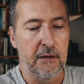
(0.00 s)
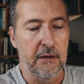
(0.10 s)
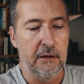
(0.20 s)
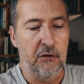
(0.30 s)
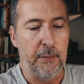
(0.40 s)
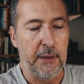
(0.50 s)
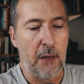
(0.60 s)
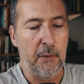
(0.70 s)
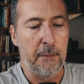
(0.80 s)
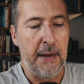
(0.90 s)
to
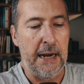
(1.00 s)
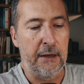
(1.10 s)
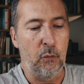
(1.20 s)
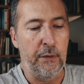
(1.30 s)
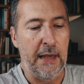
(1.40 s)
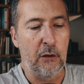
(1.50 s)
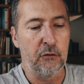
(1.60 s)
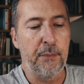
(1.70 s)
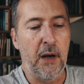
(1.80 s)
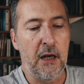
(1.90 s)
become a man without
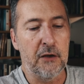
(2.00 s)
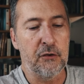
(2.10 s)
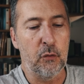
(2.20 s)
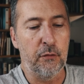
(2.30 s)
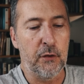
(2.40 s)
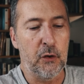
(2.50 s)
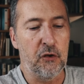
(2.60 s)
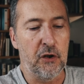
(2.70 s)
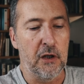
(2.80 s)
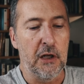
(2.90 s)
past or
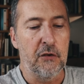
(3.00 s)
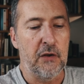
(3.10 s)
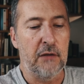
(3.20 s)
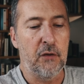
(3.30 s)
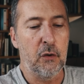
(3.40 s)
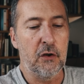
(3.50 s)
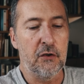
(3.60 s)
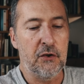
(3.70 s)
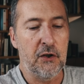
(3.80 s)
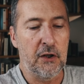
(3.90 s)
future, to have no
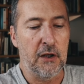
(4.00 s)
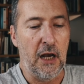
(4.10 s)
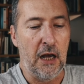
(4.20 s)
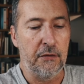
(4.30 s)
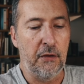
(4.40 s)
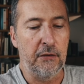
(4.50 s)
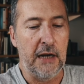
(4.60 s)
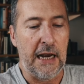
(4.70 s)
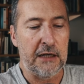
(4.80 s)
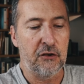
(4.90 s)
concern other than
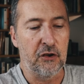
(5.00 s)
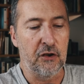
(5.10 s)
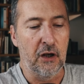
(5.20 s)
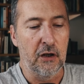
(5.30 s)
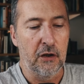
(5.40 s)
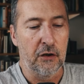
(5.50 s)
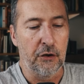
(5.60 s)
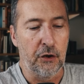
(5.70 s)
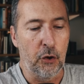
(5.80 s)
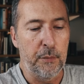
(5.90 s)
action,
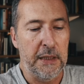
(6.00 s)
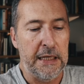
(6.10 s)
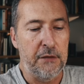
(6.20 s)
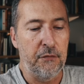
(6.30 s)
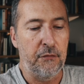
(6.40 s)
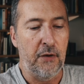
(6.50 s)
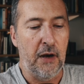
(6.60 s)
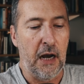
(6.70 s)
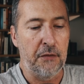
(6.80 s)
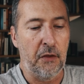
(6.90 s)
no belief
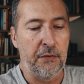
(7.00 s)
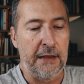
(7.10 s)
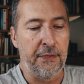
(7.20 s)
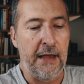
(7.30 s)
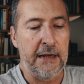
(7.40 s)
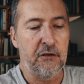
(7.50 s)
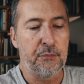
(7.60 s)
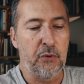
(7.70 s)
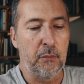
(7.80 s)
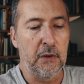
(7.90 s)
other than that
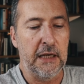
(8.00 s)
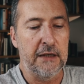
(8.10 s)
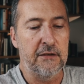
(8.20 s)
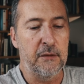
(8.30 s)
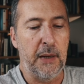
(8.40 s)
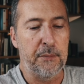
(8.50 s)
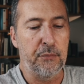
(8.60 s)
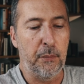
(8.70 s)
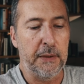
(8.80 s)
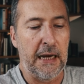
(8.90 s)
promulgated by
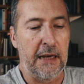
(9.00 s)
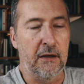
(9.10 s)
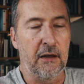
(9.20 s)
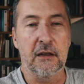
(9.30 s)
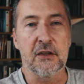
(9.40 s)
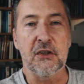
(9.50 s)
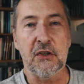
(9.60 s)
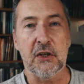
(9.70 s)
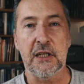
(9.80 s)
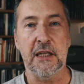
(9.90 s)
propaganda
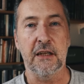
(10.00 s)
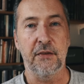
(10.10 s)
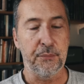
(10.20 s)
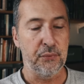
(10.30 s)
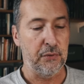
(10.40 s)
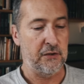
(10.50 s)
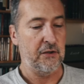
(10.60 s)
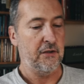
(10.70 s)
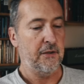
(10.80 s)
concerning the present.